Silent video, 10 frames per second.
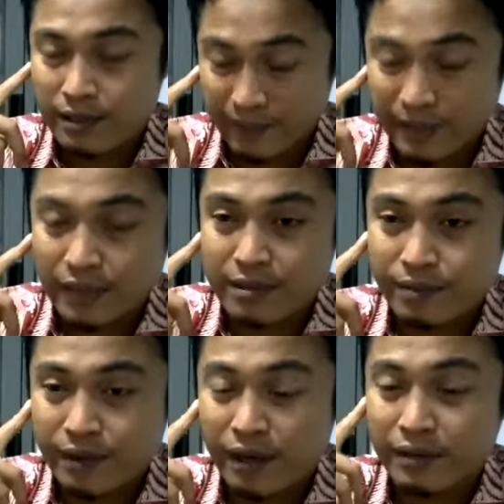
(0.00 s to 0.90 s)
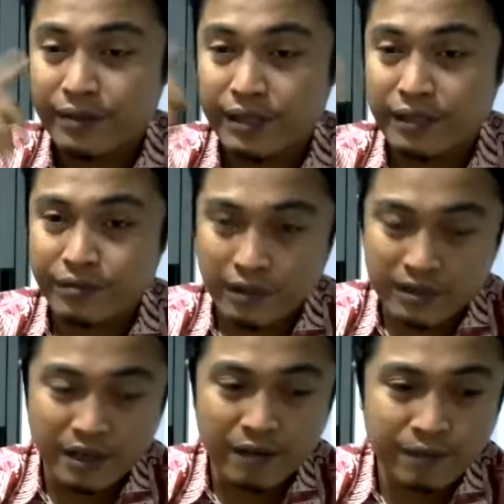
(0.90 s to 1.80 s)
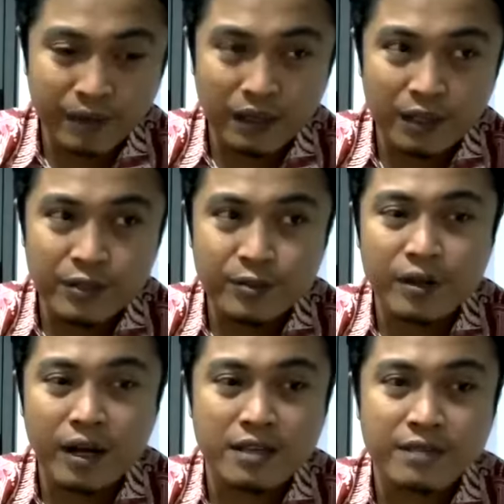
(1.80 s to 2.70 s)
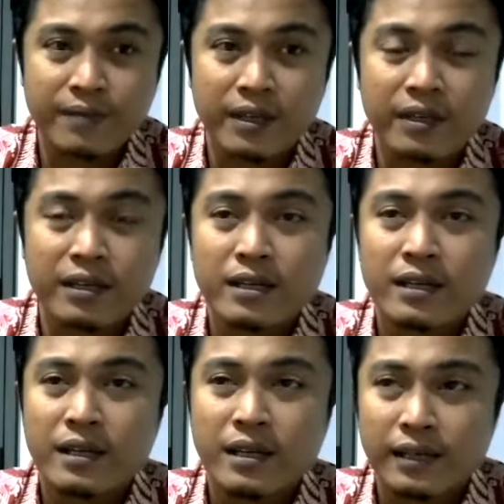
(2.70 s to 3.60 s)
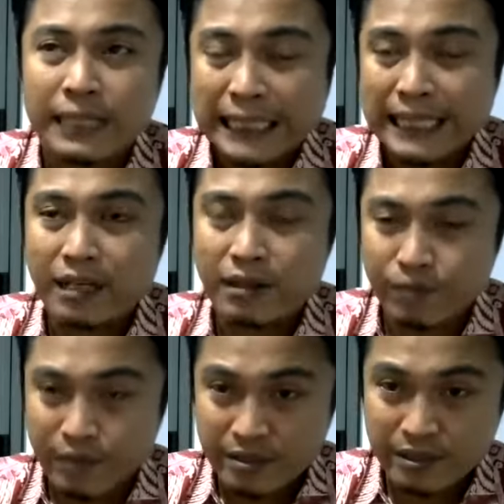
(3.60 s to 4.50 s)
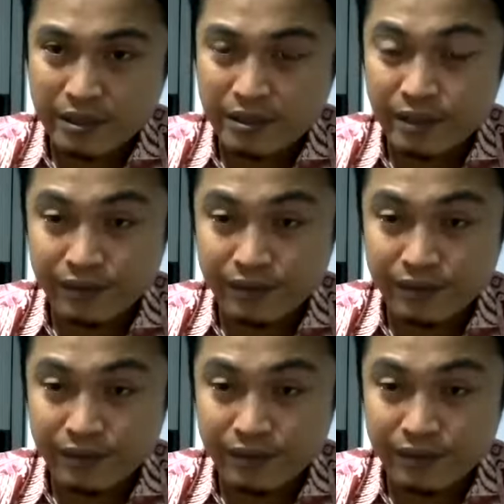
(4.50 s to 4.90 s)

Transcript: English department. For example, you guys may conduct a research about